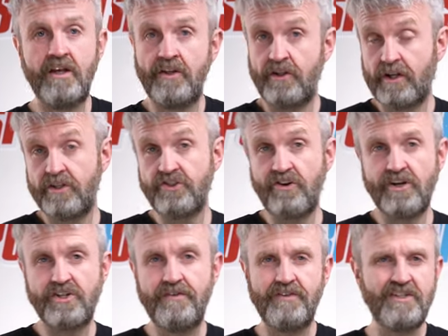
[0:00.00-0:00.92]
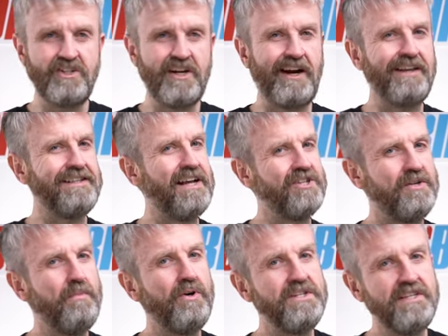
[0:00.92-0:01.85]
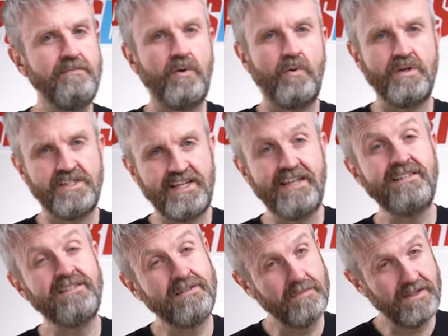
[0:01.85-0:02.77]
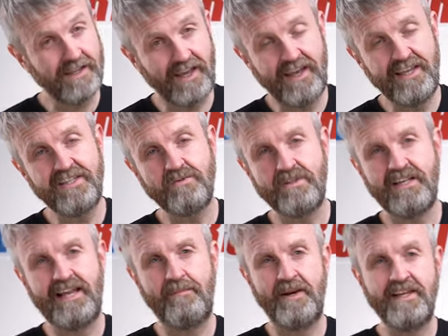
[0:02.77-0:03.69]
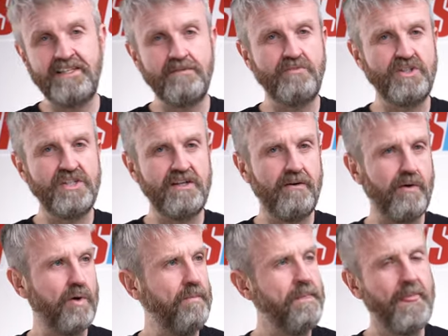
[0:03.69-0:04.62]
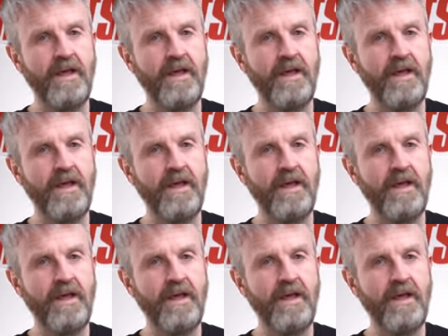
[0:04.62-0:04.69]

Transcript: The construction of this jacket's actually pretty simple, which tends to be the case with the laminated material.